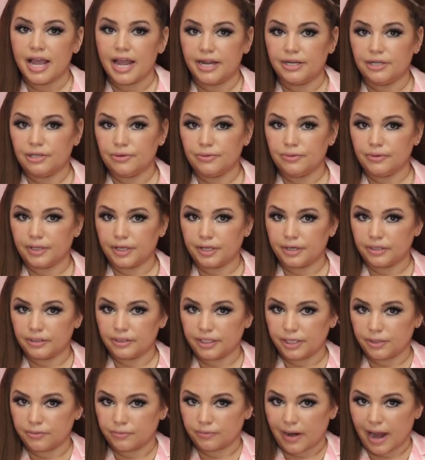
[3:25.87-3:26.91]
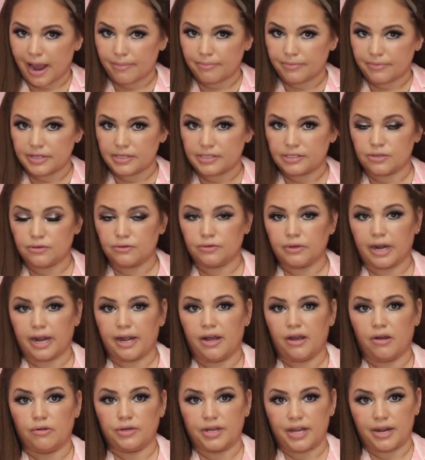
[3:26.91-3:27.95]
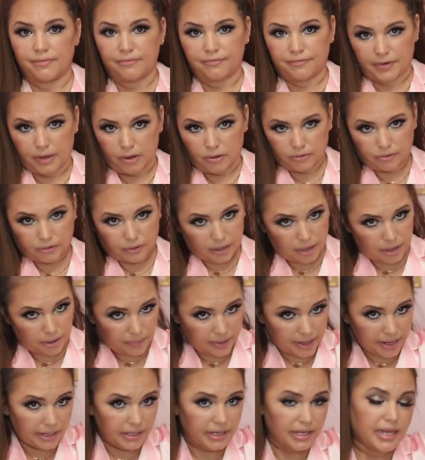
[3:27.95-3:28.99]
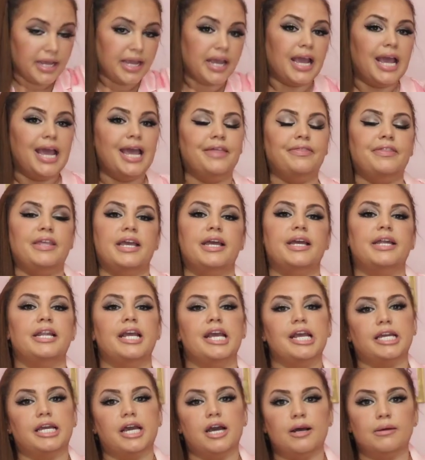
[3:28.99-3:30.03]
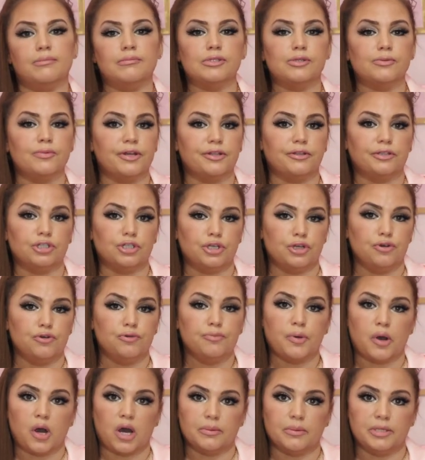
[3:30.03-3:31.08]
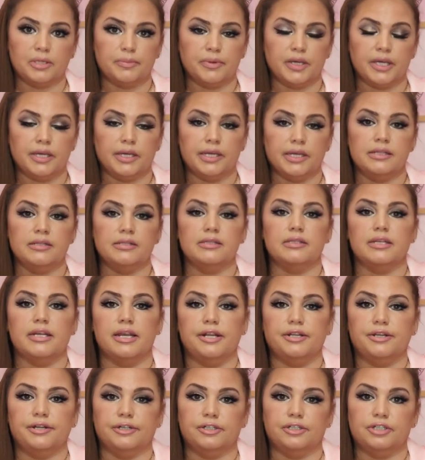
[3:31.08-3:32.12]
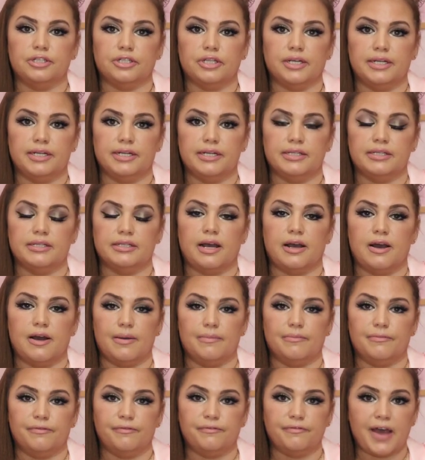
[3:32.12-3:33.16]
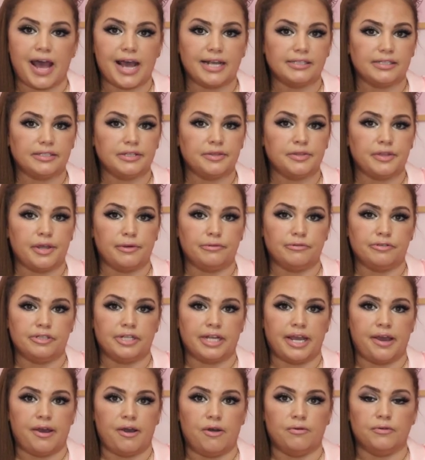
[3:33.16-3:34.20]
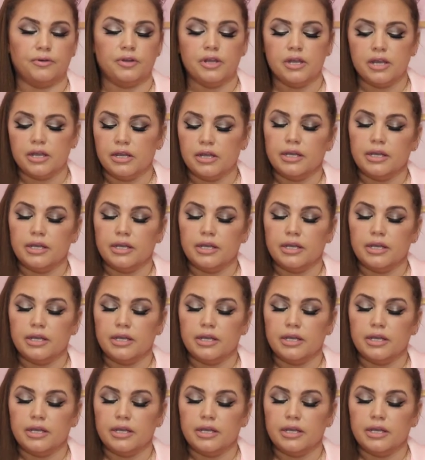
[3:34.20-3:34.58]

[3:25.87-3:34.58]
and you literally wrap this around and Velcro it, and then it comes with two bobby pins, and you're just gonna fasten those down.